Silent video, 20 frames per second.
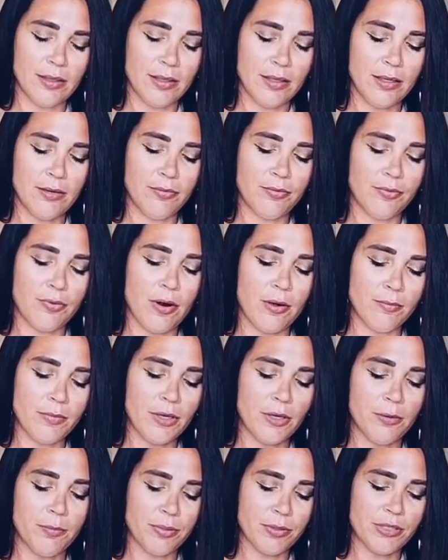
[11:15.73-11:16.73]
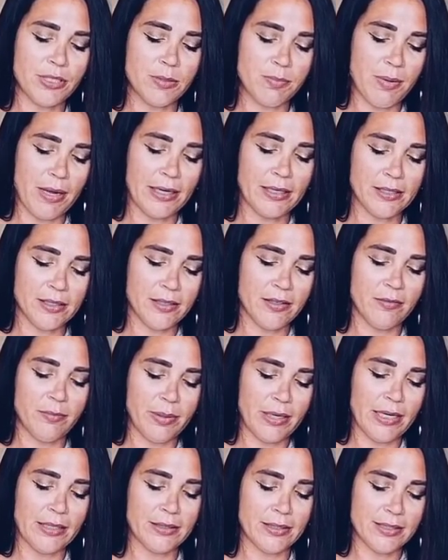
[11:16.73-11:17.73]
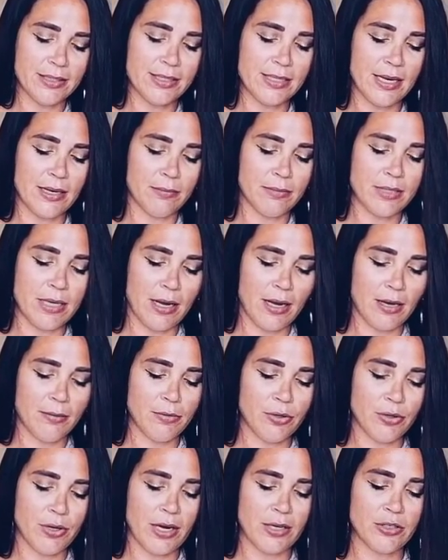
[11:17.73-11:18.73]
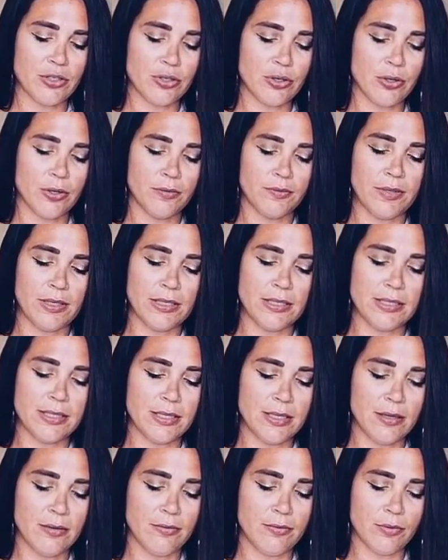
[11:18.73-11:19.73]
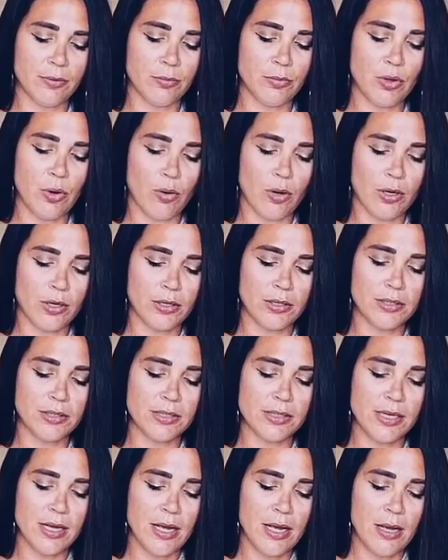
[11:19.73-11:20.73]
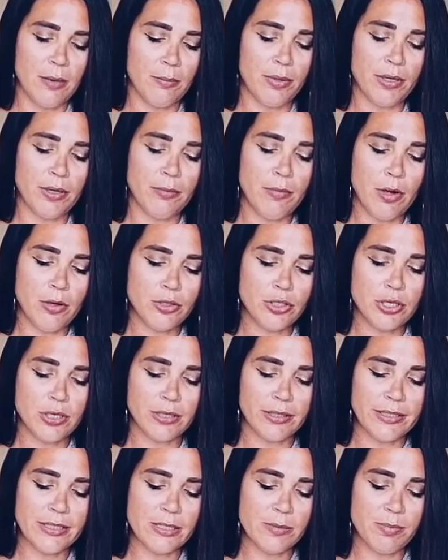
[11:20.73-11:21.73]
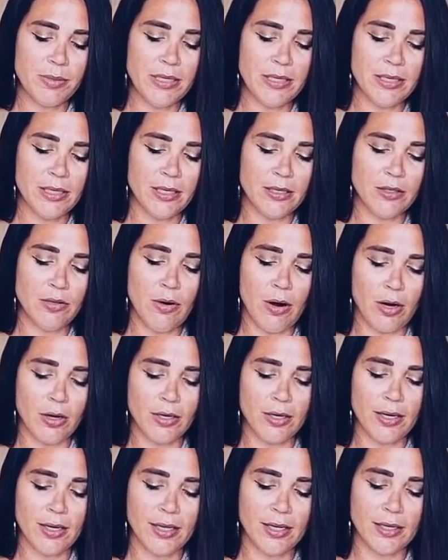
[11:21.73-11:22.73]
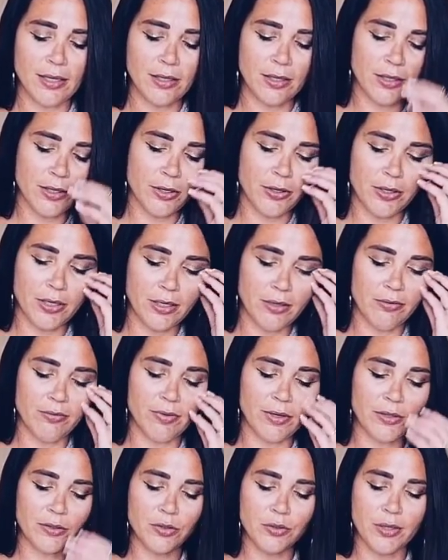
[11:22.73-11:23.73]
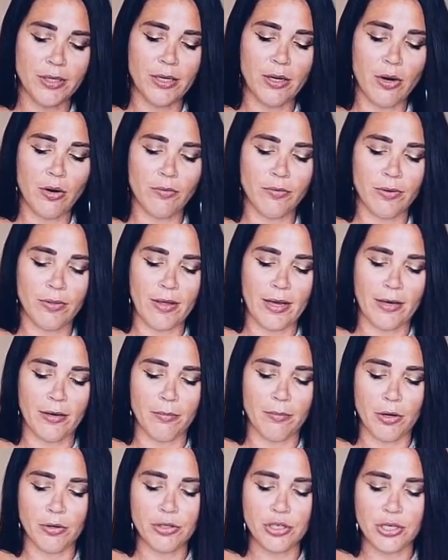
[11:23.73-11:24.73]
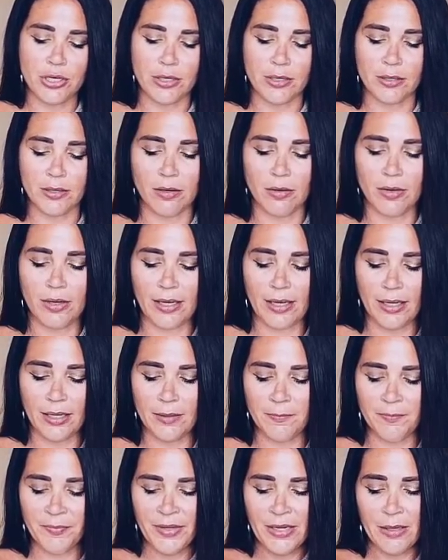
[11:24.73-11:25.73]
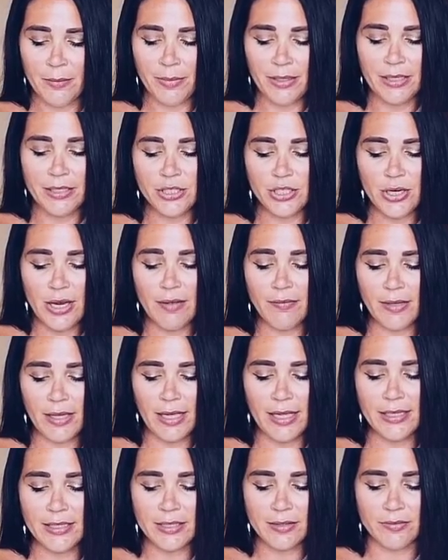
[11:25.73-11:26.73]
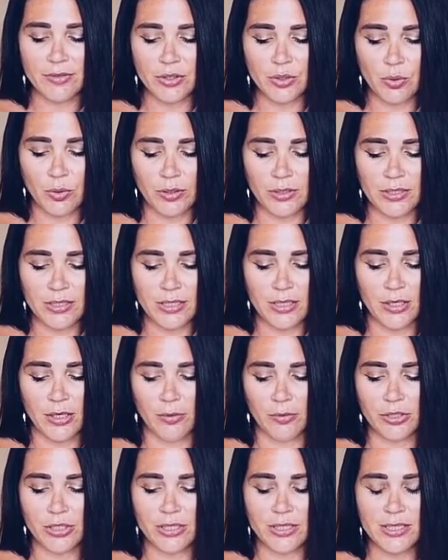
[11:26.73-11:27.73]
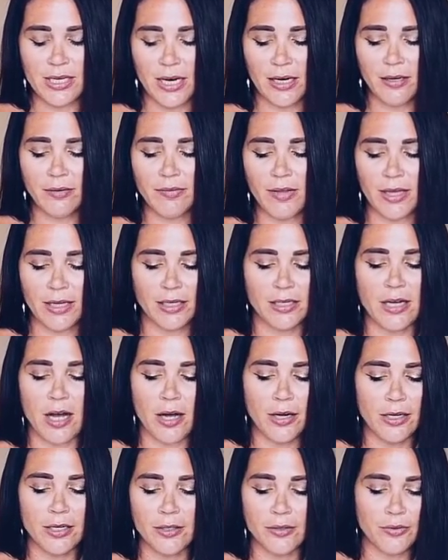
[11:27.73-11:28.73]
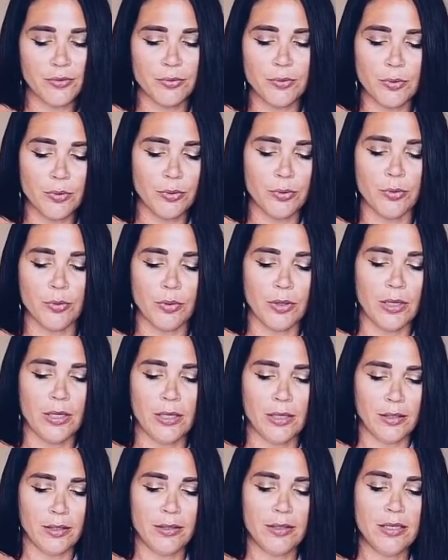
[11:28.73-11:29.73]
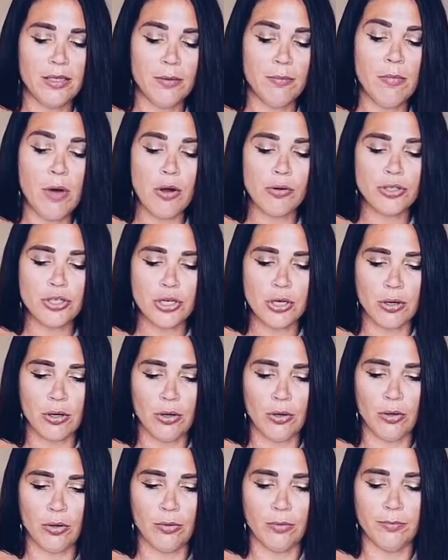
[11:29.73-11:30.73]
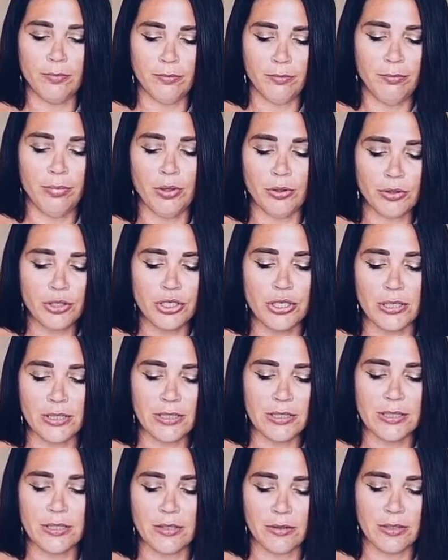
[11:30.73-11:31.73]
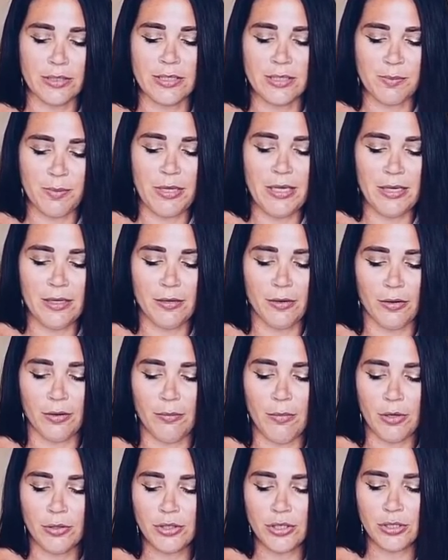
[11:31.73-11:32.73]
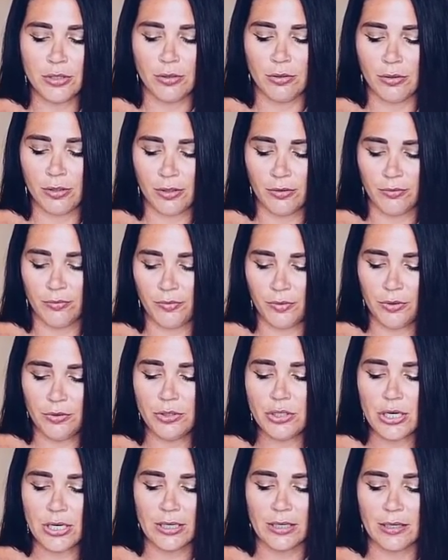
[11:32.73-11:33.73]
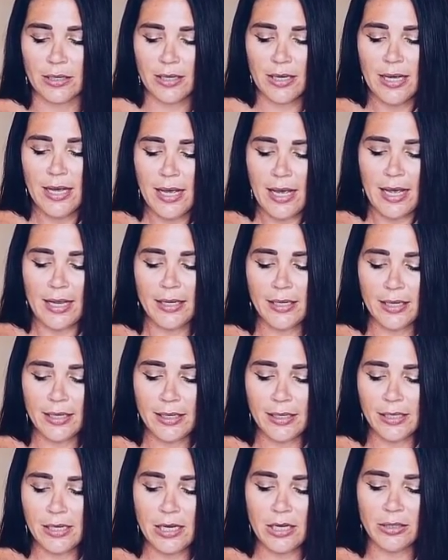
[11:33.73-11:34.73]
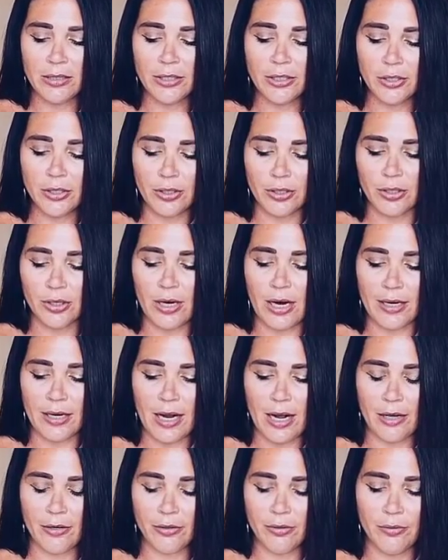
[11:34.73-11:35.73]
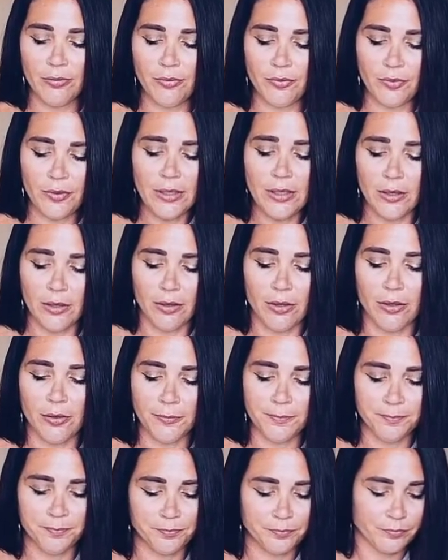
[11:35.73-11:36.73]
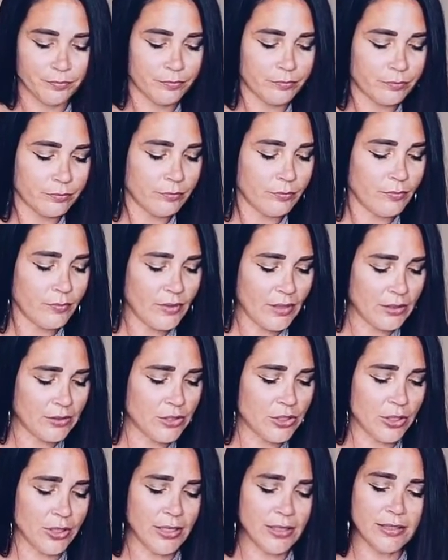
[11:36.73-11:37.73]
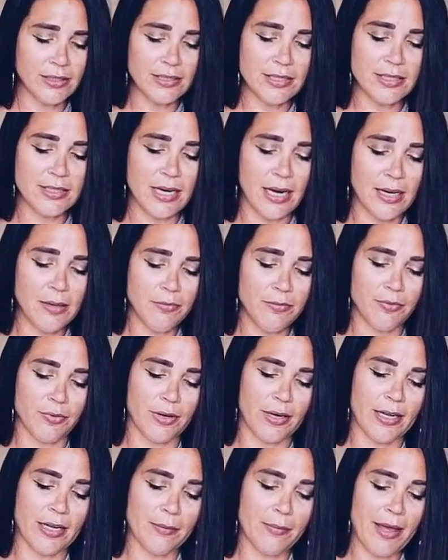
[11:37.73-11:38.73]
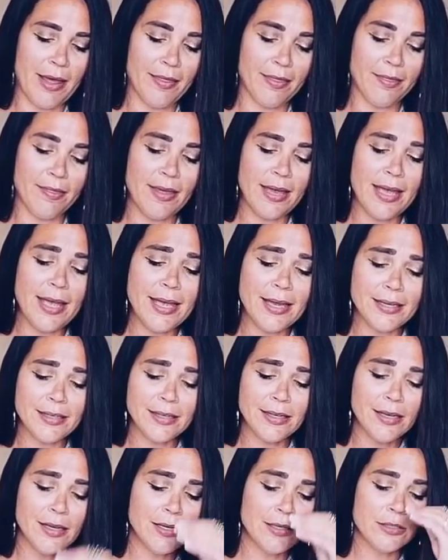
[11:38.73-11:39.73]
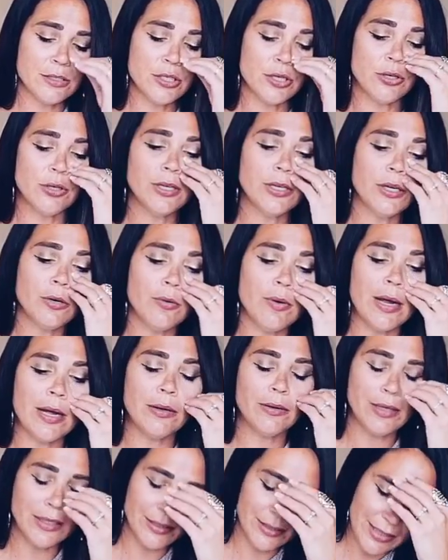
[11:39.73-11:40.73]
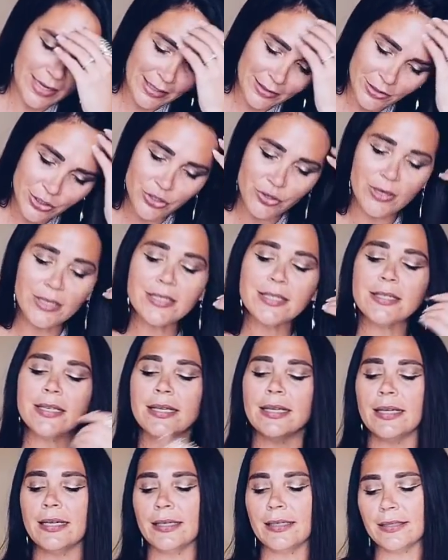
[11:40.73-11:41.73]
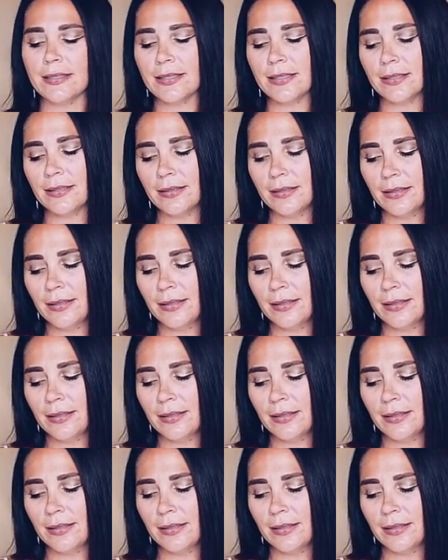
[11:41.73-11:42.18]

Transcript: it from their perspective, but at the same time, you're not sure if they see it from yours. But emotionally speaking, you are going to get clarity and victory over that emotion, okay? Because you have the Ace of Swords here, which is kind of like cutting through the emotional bullshit, so to speak, or emotional confusion, and getting clearer on how you feel during this time frame, and then turning around and not trusting it.